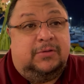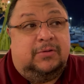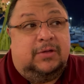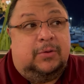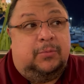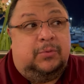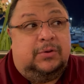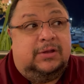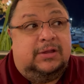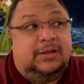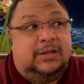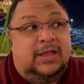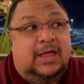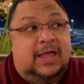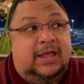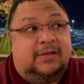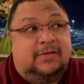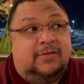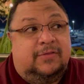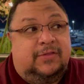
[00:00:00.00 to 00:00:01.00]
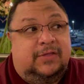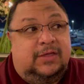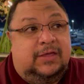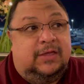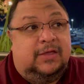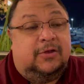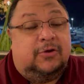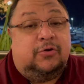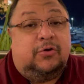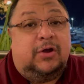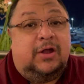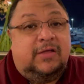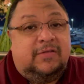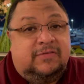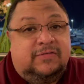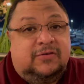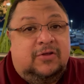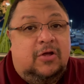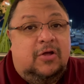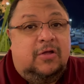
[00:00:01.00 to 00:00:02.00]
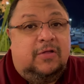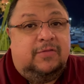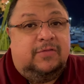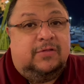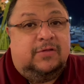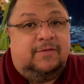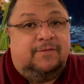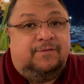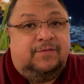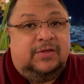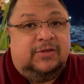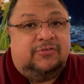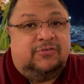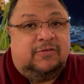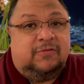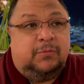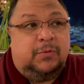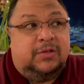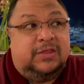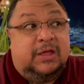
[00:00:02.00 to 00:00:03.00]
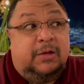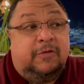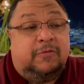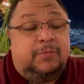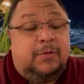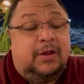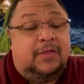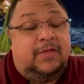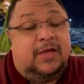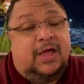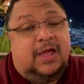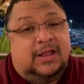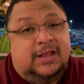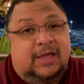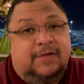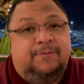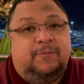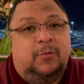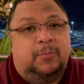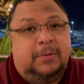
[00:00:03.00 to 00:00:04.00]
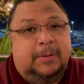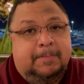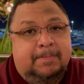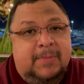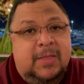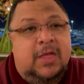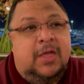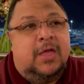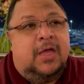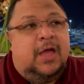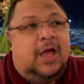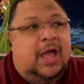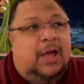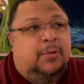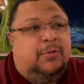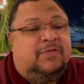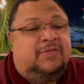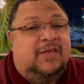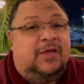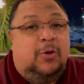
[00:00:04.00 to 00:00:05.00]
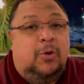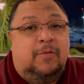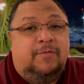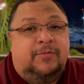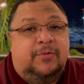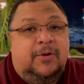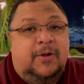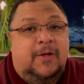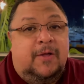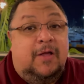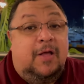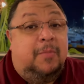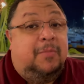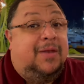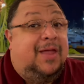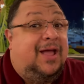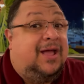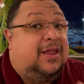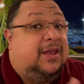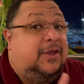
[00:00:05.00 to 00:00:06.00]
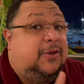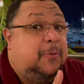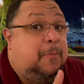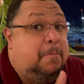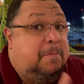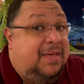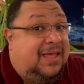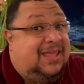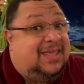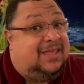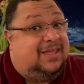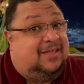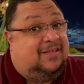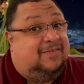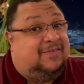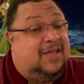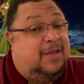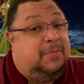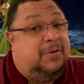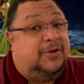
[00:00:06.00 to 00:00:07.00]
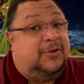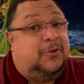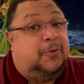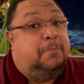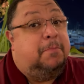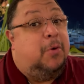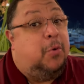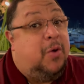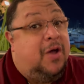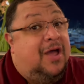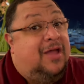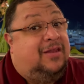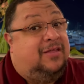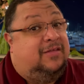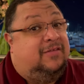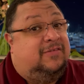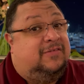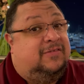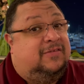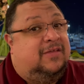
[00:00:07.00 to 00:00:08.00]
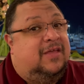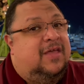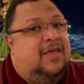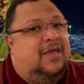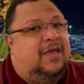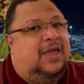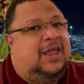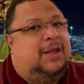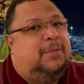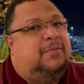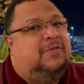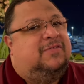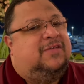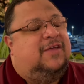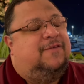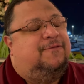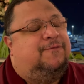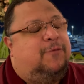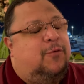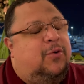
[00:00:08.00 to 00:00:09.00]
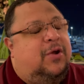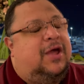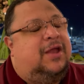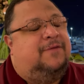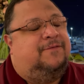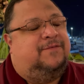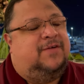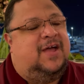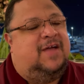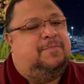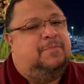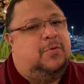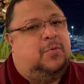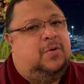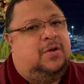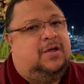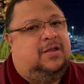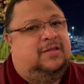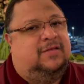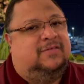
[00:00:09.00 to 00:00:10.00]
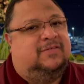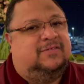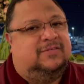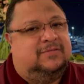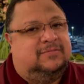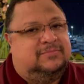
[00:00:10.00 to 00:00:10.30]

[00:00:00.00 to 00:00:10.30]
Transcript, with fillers: I really liked the crust on the fish as well. That was probably the highlight for me. I would say overall, I'm not going to do Mickey's. I'm going to do Moana's. And I'm going to say four out of five Moana's.